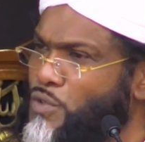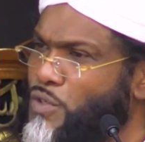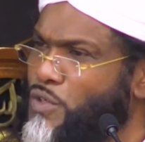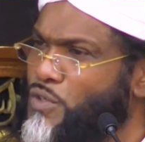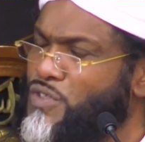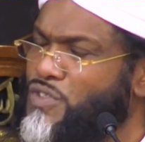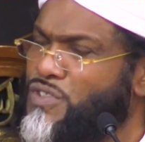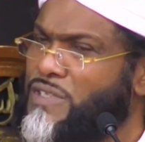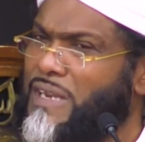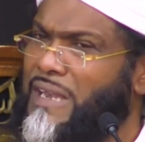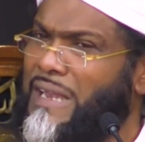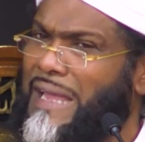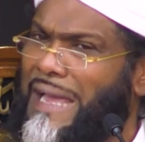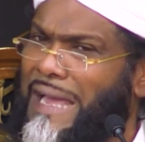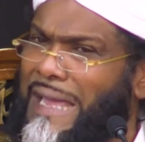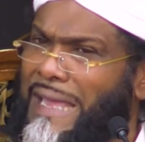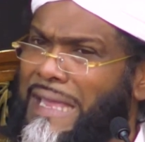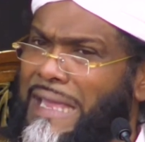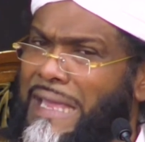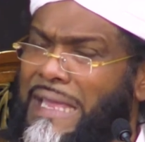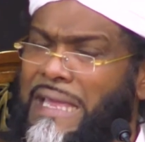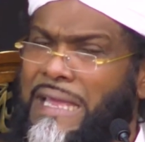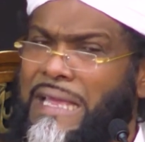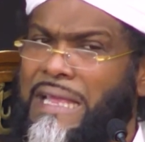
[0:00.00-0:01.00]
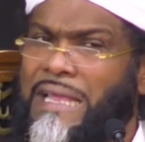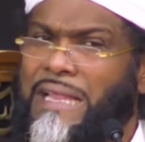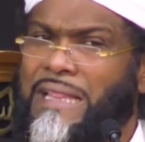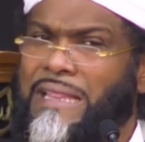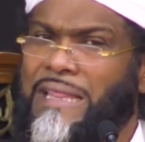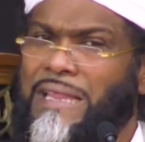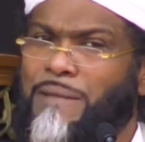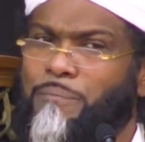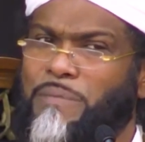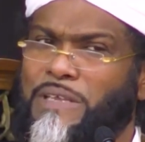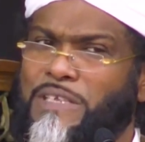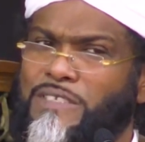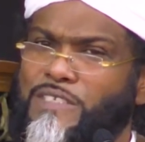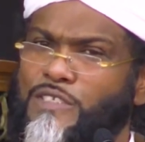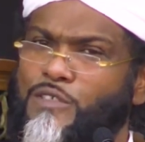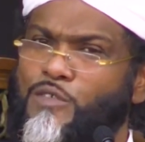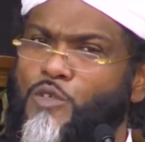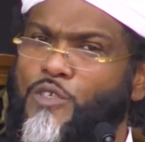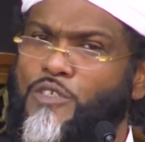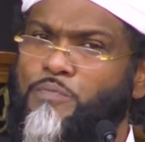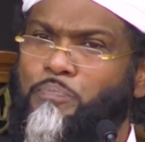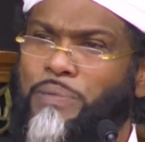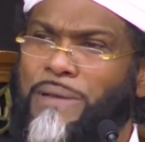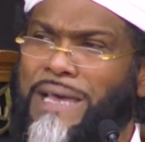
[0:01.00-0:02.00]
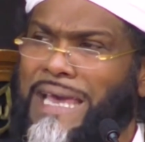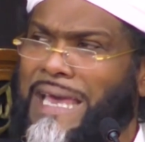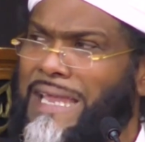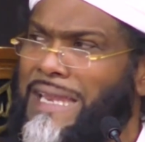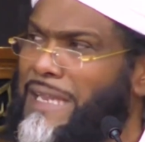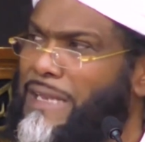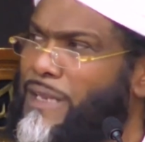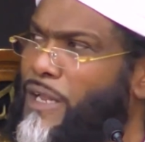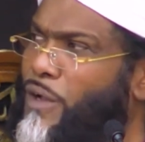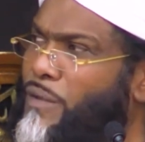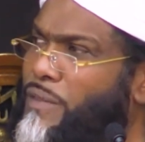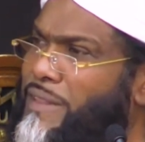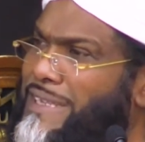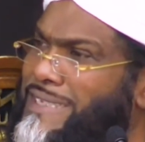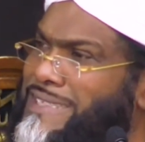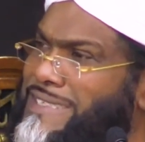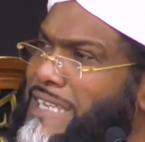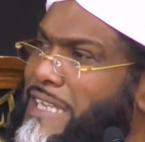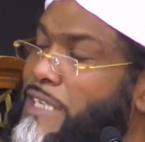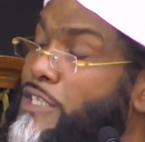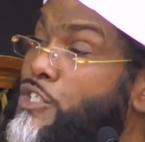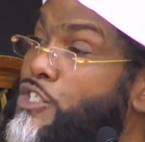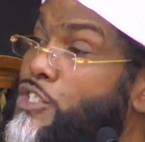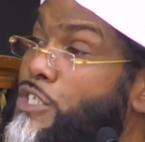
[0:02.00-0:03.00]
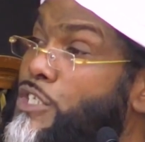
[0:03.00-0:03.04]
who used to lie, that business was bad, and now they're saying,